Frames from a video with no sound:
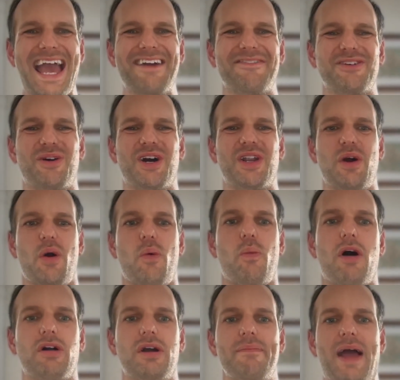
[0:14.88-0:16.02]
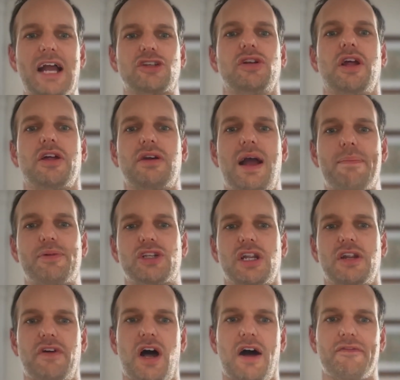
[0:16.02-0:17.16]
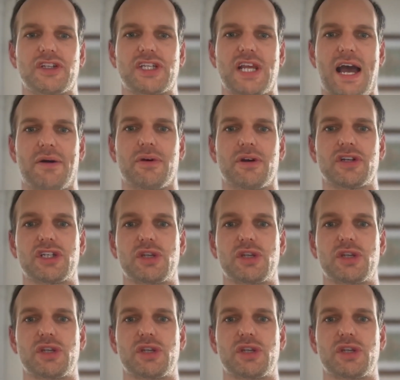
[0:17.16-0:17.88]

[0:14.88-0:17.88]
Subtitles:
everyone, welcome back to another episode of Office Hours,